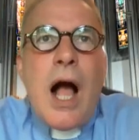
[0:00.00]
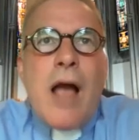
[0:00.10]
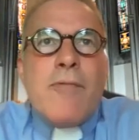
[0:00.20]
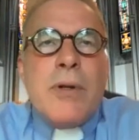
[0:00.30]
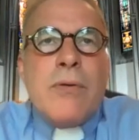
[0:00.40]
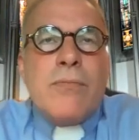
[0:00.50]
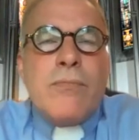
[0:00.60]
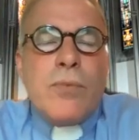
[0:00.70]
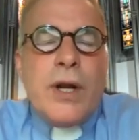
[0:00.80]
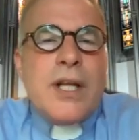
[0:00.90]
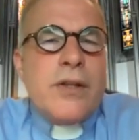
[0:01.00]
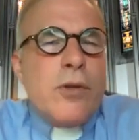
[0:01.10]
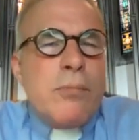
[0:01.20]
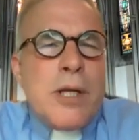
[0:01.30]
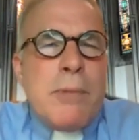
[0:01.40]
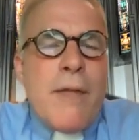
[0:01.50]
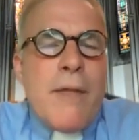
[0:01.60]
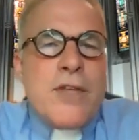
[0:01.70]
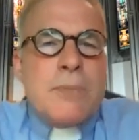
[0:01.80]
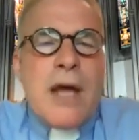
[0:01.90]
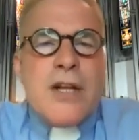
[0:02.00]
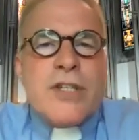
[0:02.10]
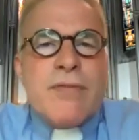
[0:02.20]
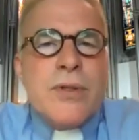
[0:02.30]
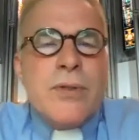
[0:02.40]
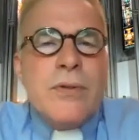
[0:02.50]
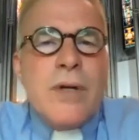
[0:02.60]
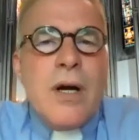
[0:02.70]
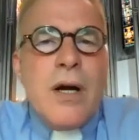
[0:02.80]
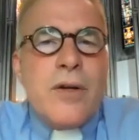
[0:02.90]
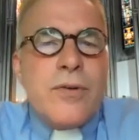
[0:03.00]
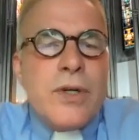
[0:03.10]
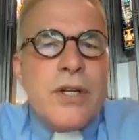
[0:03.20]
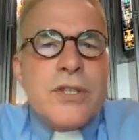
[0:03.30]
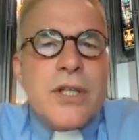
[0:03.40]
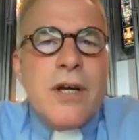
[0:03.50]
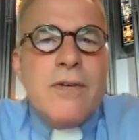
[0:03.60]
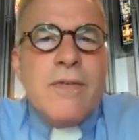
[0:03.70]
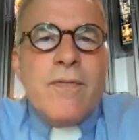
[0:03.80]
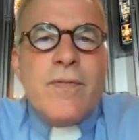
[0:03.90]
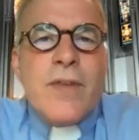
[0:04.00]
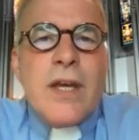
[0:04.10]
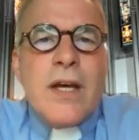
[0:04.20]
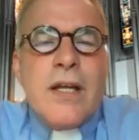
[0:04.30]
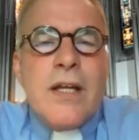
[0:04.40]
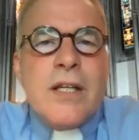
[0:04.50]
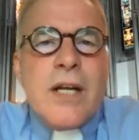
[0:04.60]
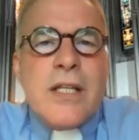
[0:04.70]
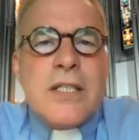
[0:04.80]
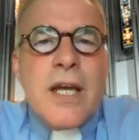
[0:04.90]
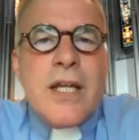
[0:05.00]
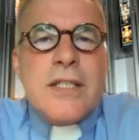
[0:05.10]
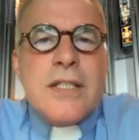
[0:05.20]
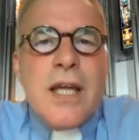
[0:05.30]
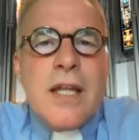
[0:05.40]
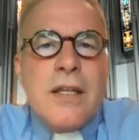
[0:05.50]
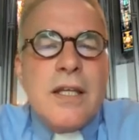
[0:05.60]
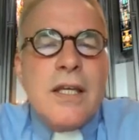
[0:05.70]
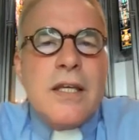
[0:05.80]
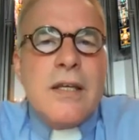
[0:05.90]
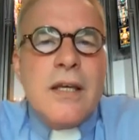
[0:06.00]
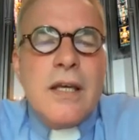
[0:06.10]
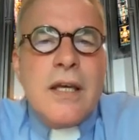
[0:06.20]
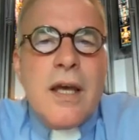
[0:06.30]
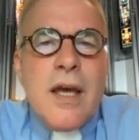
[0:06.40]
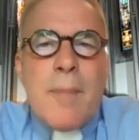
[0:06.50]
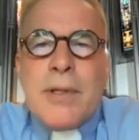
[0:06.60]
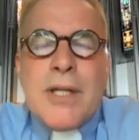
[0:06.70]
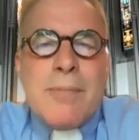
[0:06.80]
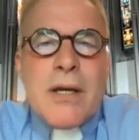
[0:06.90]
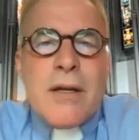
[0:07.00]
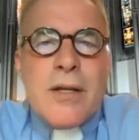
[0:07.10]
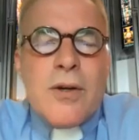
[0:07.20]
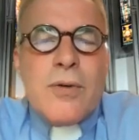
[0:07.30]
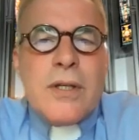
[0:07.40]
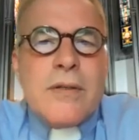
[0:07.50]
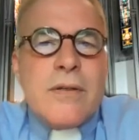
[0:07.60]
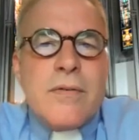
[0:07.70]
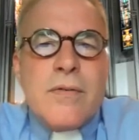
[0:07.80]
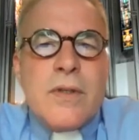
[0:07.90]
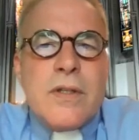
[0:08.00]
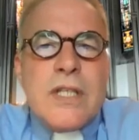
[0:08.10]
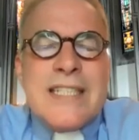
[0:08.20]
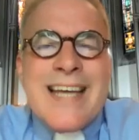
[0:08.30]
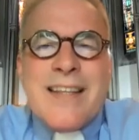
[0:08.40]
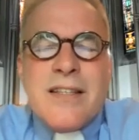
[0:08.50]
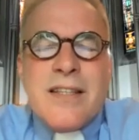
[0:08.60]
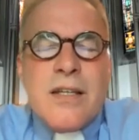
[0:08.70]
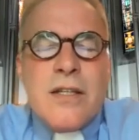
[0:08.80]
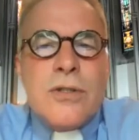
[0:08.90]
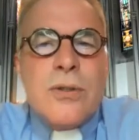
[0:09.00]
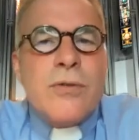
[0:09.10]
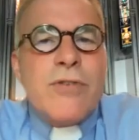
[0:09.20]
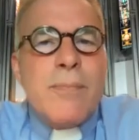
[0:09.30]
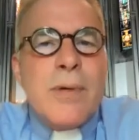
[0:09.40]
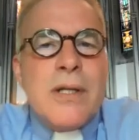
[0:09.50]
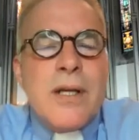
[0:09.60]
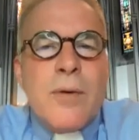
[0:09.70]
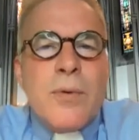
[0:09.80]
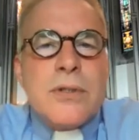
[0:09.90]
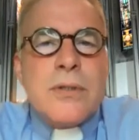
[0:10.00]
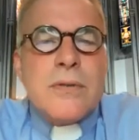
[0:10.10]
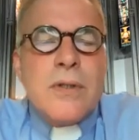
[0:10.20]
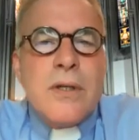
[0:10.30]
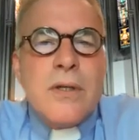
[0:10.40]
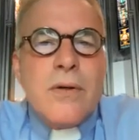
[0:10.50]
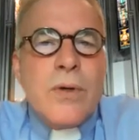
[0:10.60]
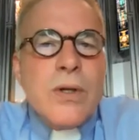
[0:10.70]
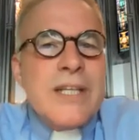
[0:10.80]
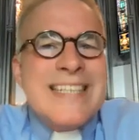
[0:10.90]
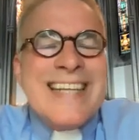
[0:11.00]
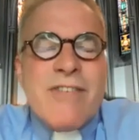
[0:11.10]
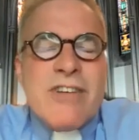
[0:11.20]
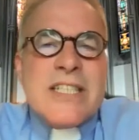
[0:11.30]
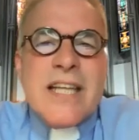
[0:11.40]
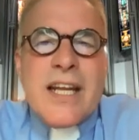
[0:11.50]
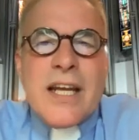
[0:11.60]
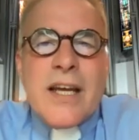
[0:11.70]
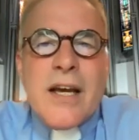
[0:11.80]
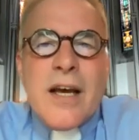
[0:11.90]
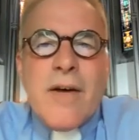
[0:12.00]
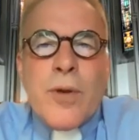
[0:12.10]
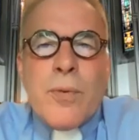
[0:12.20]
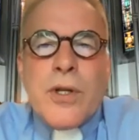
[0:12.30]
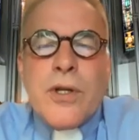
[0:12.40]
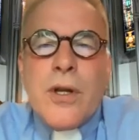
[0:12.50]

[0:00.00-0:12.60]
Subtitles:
I've been reading a little bit about the Spanish flu 100 years ago in the United States and the epidemic, the death that ensued from it, and it was really devastating. There was